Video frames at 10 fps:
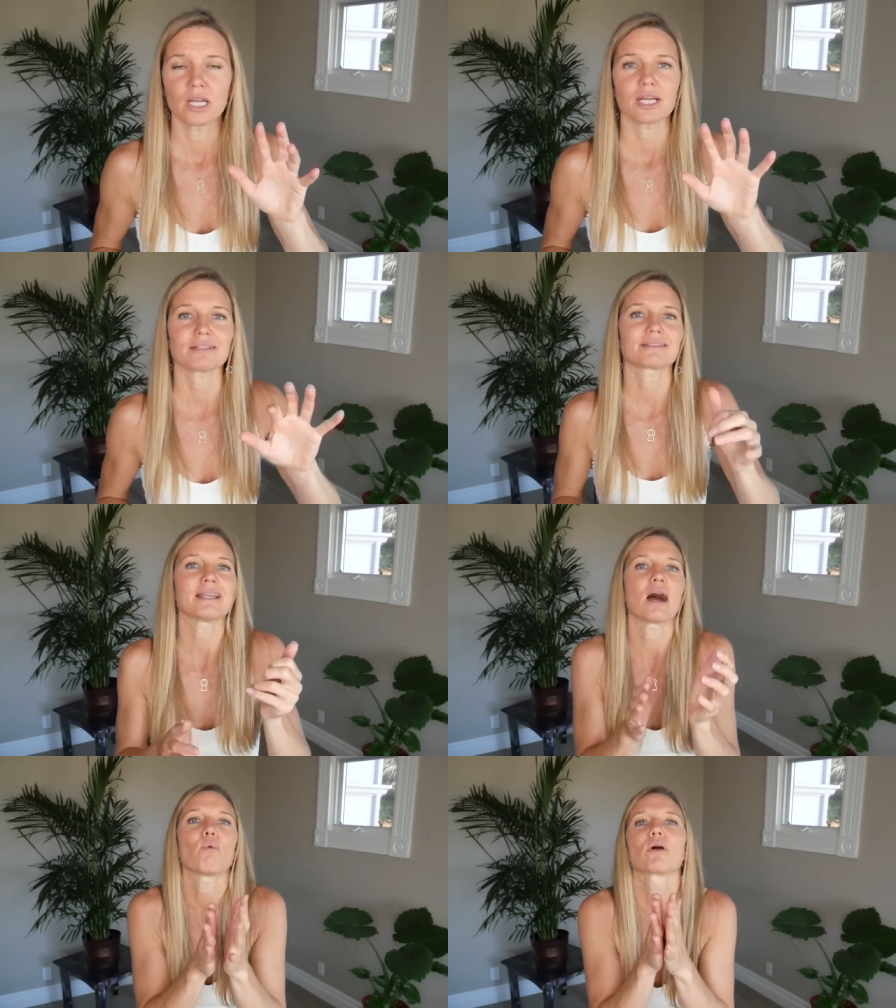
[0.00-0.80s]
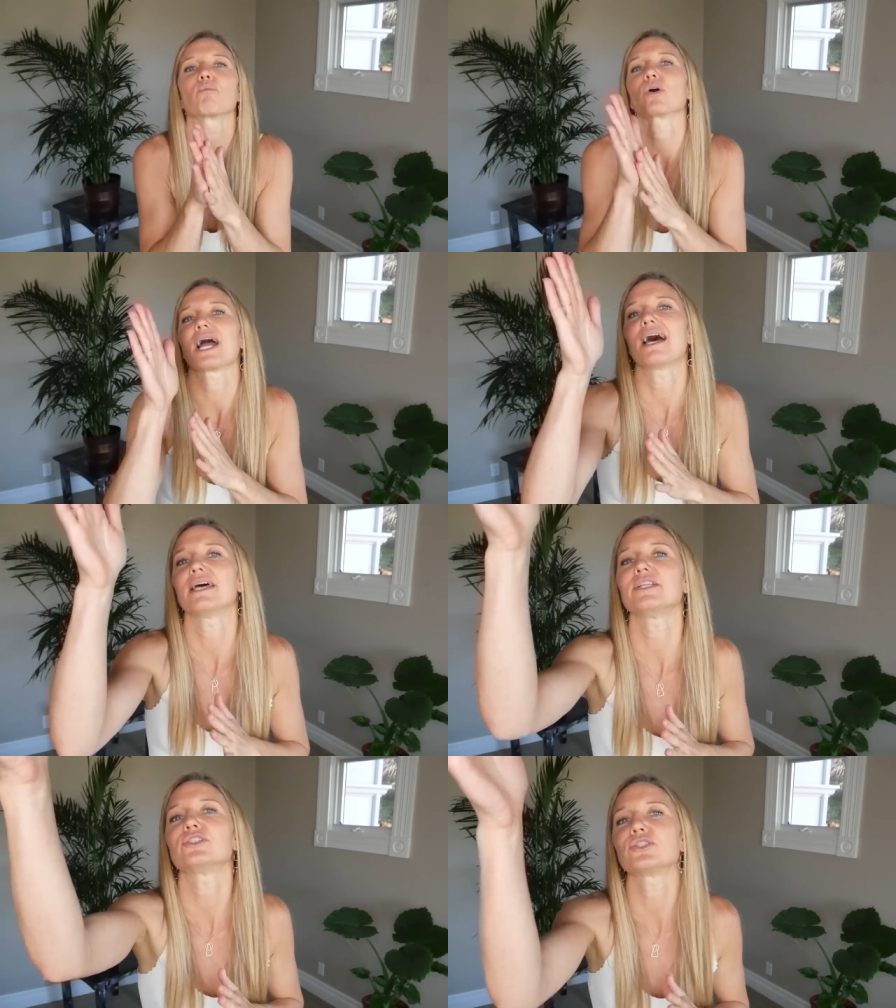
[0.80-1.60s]
It's not where we're
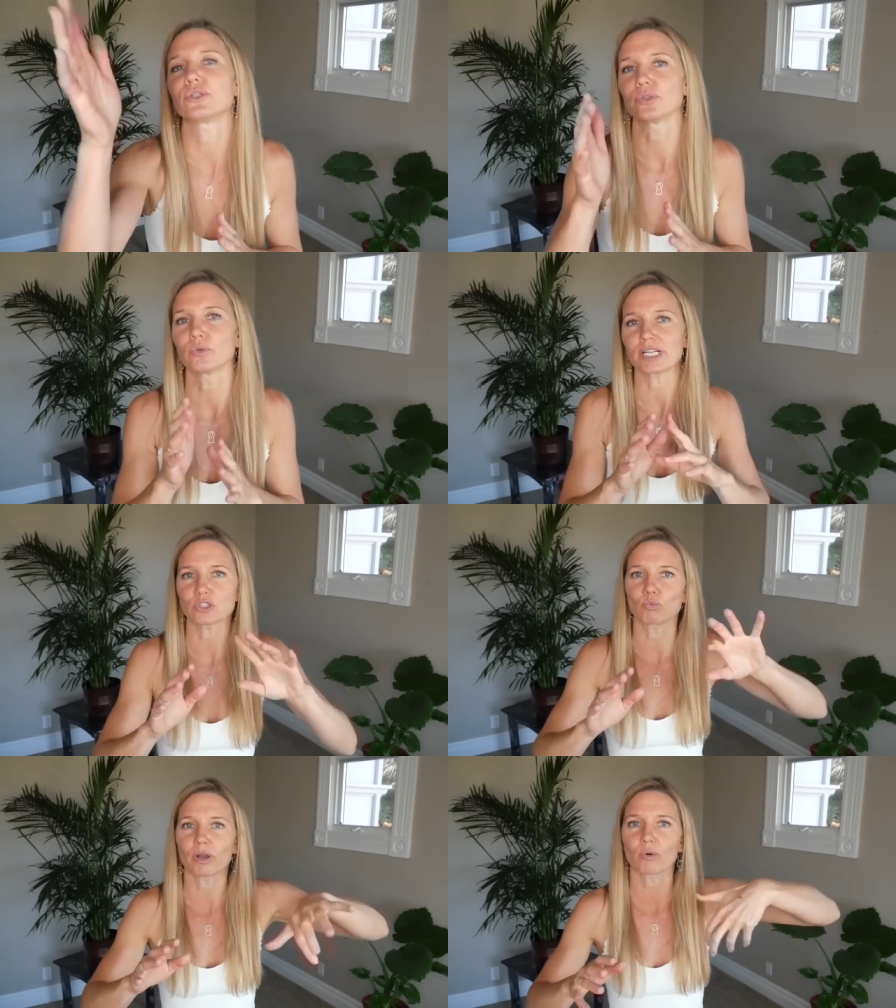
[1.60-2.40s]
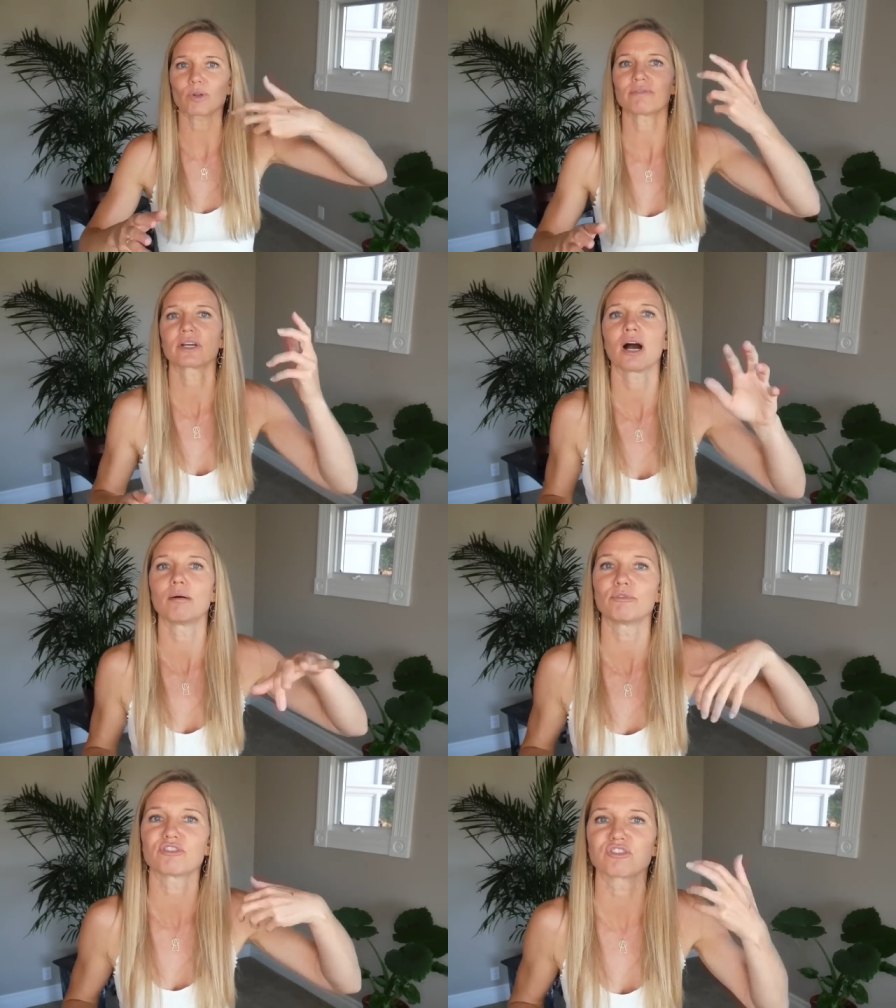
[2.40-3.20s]
headed to, it's where we've
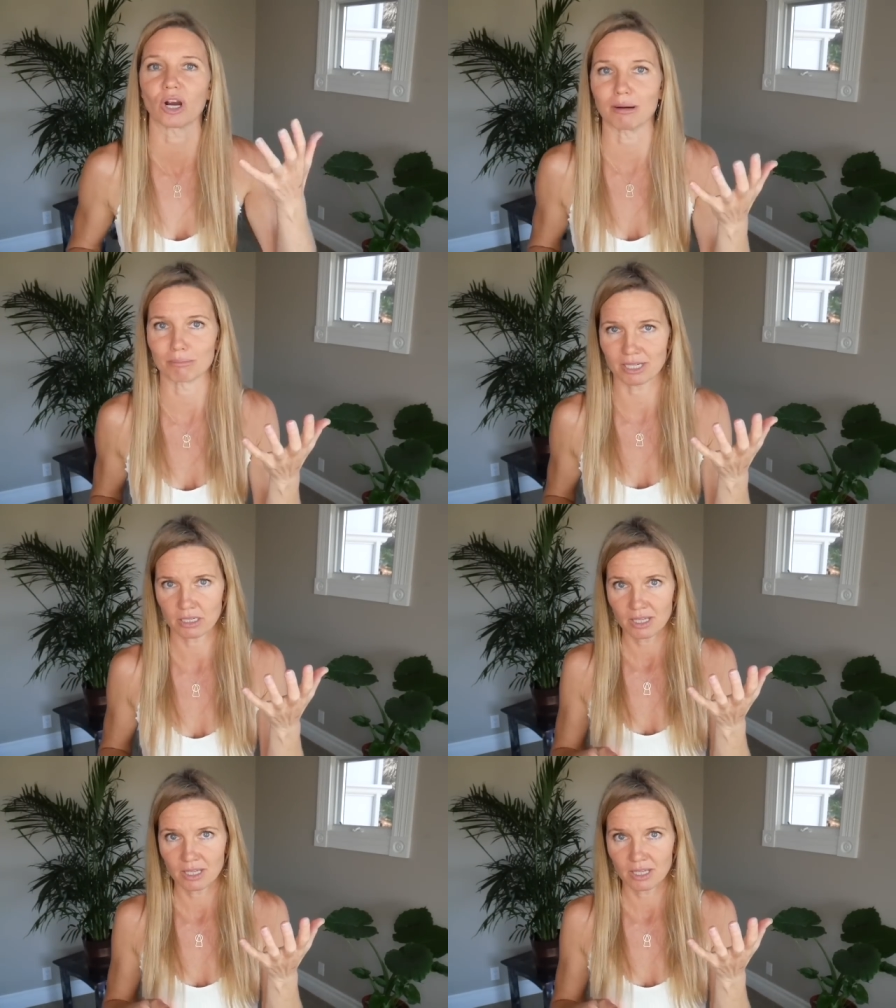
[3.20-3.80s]
come from.